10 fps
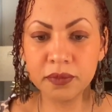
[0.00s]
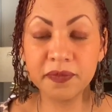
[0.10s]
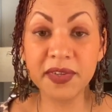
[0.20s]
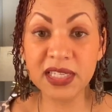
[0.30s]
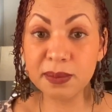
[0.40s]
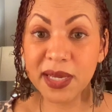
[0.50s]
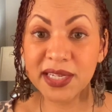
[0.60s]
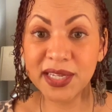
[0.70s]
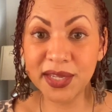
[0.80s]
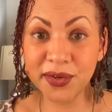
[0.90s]
fix my
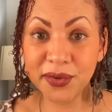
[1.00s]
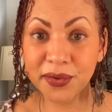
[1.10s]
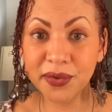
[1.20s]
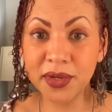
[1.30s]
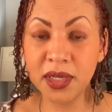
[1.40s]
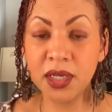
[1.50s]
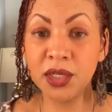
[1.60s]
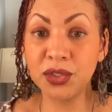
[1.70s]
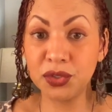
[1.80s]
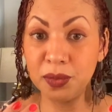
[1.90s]
dinner,
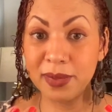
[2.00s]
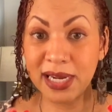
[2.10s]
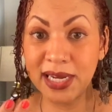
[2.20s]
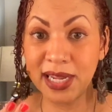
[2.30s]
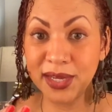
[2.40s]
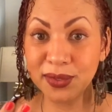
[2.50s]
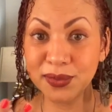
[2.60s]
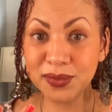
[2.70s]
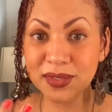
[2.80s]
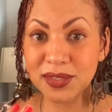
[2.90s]
do my
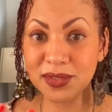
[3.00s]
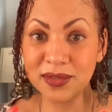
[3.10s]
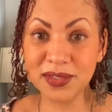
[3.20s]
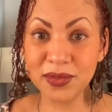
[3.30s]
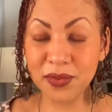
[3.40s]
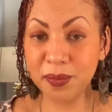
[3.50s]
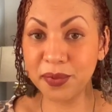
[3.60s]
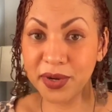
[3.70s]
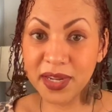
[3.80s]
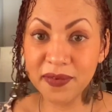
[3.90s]
nails so they're
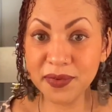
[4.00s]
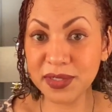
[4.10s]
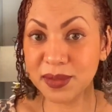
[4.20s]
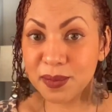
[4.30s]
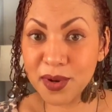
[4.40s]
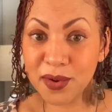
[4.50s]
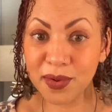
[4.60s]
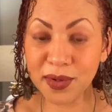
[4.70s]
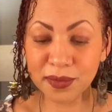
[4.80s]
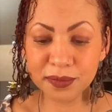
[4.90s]
pretty for
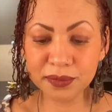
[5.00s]
tomorrow.